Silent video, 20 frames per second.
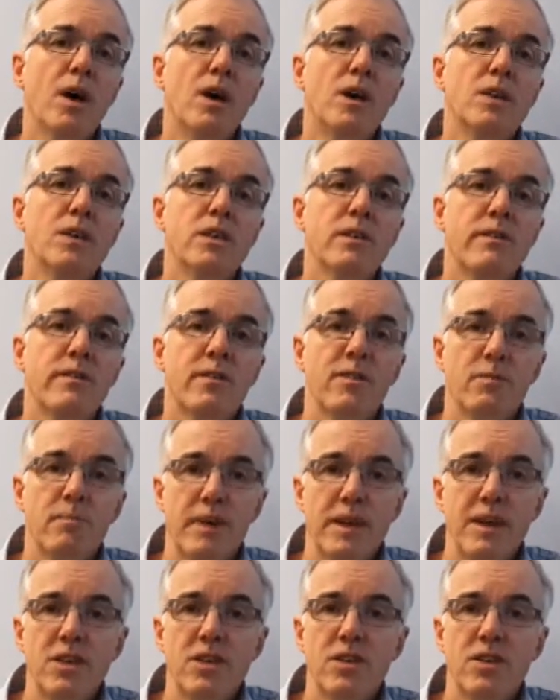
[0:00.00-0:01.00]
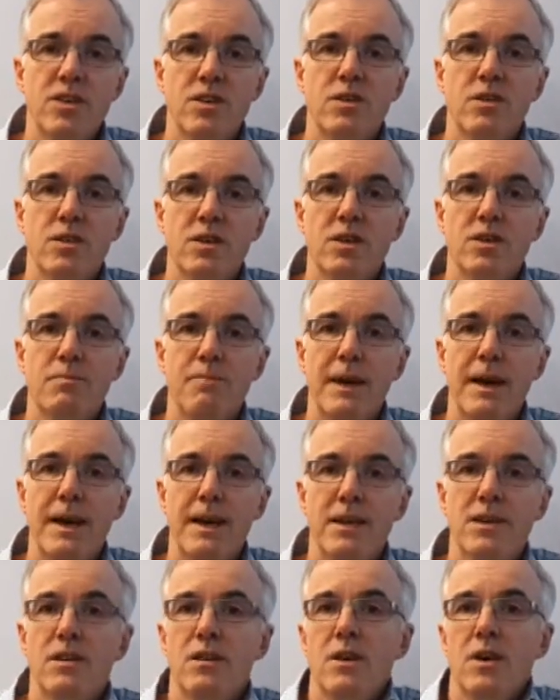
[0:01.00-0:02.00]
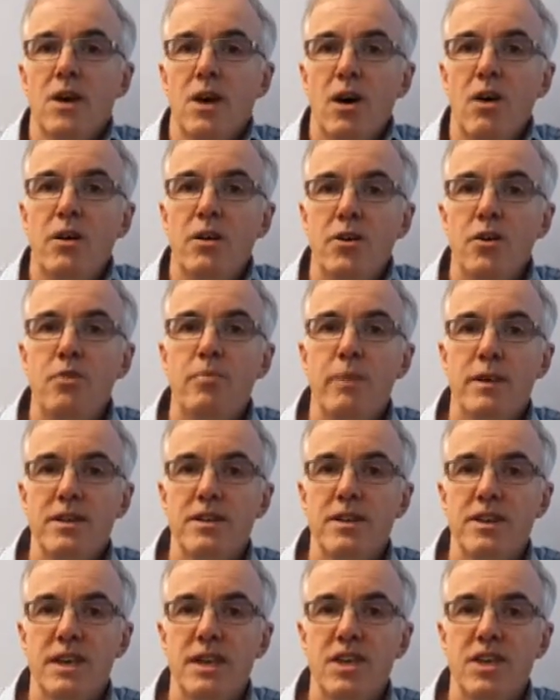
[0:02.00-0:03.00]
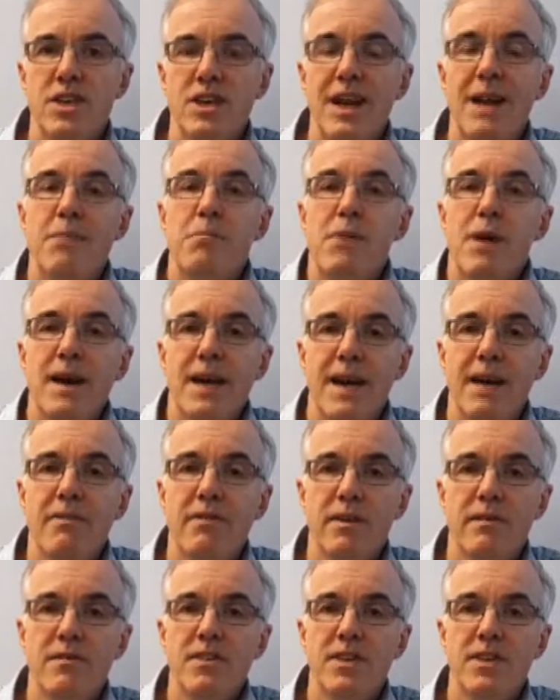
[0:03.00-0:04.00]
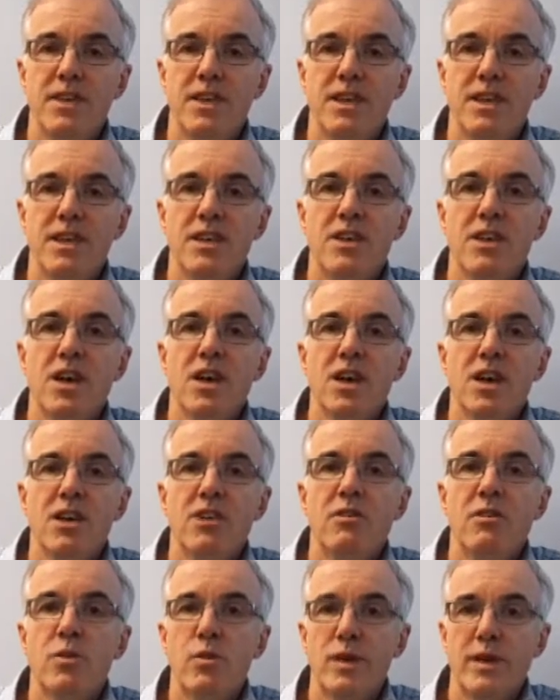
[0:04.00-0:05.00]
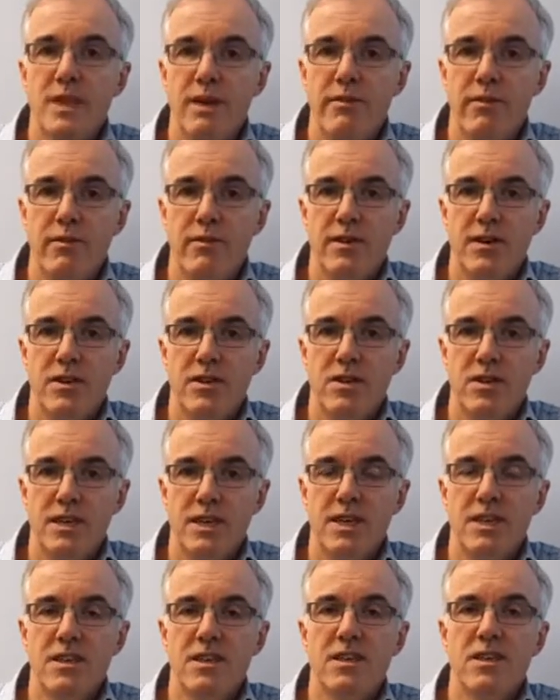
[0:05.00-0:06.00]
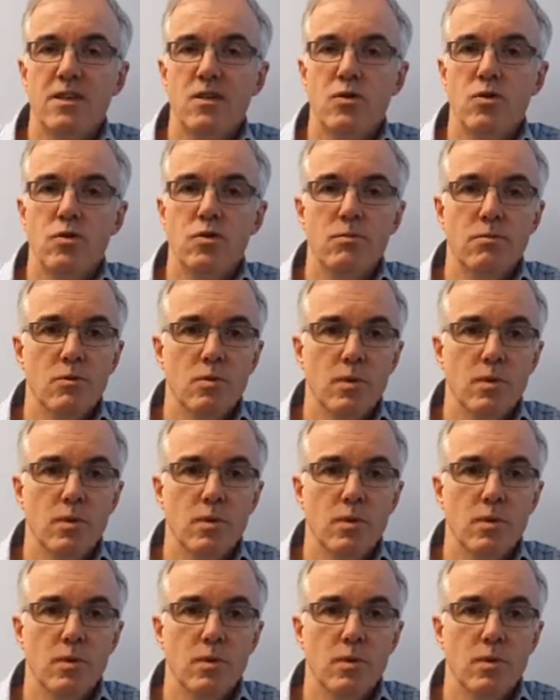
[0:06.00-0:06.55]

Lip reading: So for the patients that you suspect are a new presentation and might have liver disease, you request liver function tests in the normal